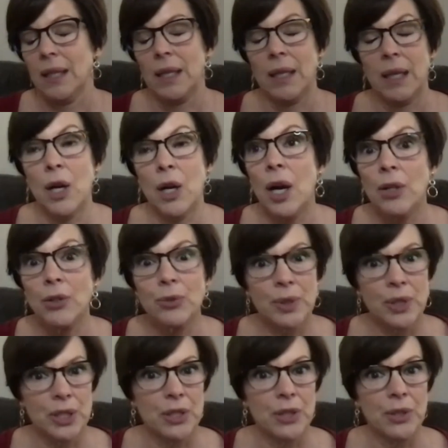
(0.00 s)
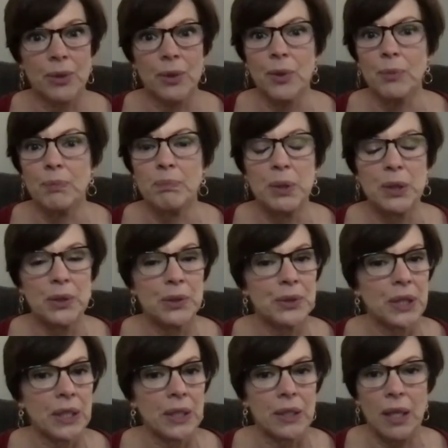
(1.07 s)
100-year-old
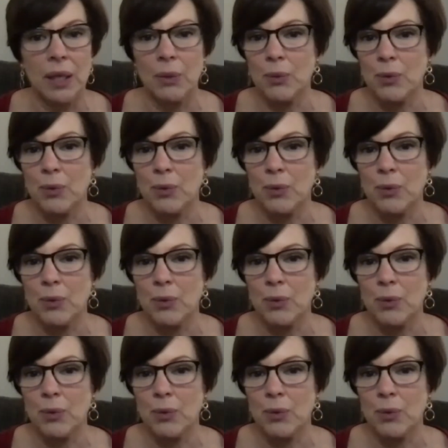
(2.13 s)
building that